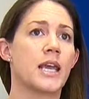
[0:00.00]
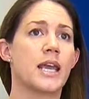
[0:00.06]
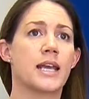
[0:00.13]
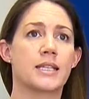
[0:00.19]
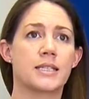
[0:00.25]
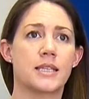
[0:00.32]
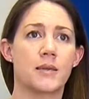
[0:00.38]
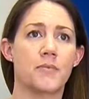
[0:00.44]

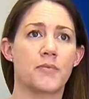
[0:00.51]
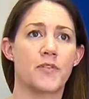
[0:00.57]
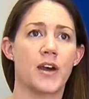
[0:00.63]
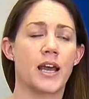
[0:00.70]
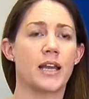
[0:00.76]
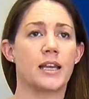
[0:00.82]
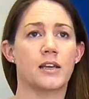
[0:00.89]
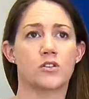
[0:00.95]
except
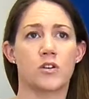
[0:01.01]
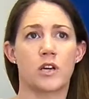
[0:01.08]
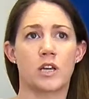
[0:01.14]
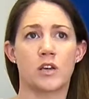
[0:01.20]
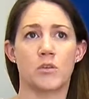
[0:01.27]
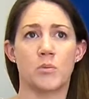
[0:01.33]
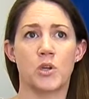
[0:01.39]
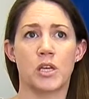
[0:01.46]
via
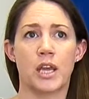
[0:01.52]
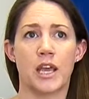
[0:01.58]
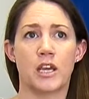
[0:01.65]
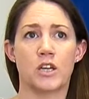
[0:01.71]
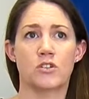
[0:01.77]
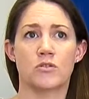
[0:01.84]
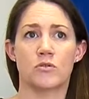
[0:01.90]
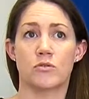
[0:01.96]
electronic
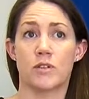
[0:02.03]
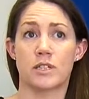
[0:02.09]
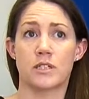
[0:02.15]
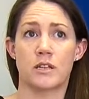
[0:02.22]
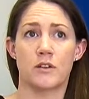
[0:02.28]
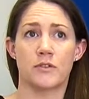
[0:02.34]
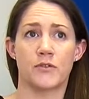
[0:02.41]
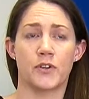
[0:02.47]
communication or a
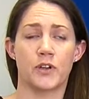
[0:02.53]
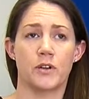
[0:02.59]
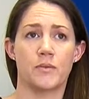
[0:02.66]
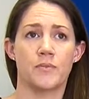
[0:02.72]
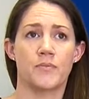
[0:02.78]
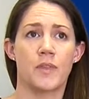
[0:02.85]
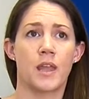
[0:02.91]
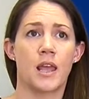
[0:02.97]
cell phone.
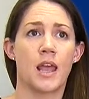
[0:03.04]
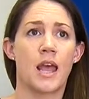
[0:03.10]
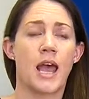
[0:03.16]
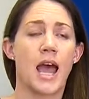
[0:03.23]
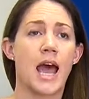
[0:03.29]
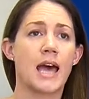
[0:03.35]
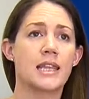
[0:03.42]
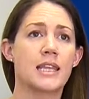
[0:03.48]

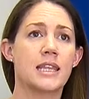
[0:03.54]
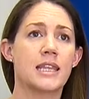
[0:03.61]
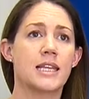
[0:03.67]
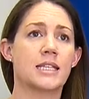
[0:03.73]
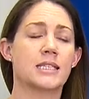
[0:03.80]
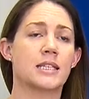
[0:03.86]
Other things